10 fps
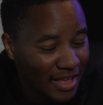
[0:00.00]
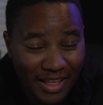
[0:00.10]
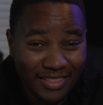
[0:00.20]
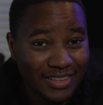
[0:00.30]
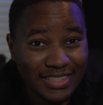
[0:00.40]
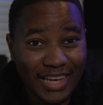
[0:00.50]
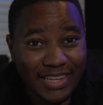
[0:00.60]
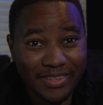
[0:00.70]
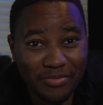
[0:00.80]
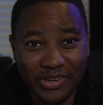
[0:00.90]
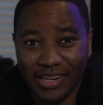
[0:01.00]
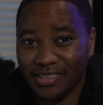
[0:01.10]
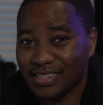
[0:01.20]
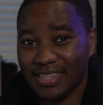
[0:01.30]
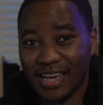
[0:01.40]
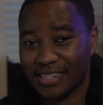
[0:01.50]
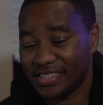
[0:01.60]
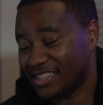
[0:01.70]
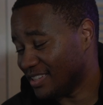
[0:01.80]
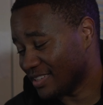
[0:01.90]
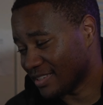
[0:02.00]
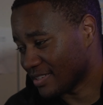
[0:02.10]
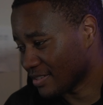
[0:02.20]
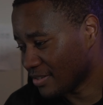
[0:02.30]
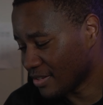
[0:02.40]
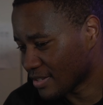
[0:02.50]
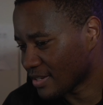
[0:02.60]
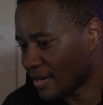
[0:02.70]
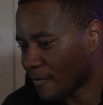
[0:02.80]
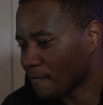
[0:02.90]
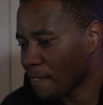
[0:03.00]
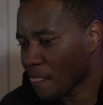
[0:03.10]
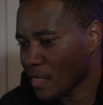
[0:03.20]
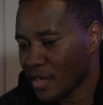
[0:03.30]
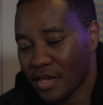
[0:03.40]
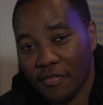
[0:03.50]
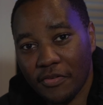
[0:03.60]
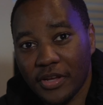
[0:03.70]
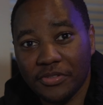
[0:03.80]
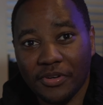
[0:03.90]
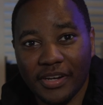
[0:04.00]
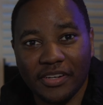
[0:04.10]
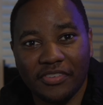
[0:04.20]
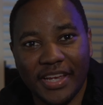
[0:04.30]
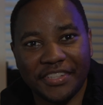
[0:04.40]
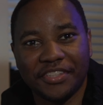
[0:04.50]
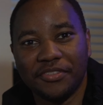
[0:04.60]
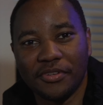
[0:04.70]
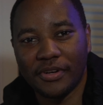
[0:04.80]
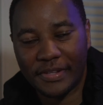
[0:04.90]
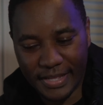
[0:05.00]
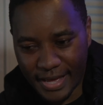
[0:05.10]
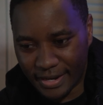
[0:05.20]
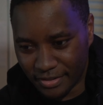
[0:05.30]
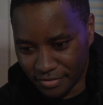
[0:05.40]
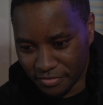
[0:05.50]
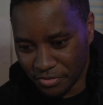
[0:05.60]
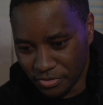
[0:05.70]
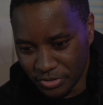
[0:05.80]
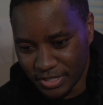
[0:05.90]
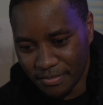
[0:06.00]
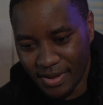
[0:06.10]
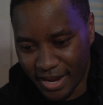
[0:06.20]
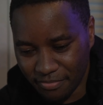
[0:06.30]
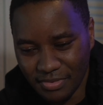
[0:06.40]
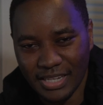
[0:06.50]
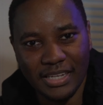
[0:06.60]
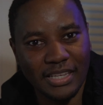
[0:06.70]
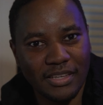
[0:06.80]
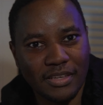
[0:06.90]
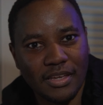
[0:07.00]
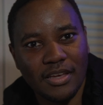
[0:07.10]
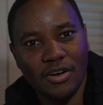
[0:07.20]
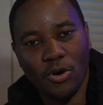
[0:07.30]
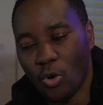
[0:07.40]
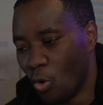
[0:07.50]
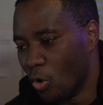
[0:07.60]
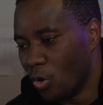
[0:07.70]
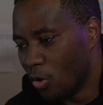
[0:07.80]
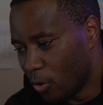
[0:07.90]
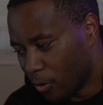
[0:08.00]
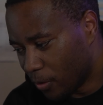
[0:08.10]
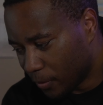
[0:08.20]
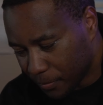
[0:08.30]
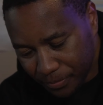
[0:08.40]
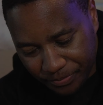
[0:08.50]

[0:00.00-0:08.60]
these guys are brilliant. These guys are geniuses. Because if you're into content creation, you know that if you use a Mac Mini or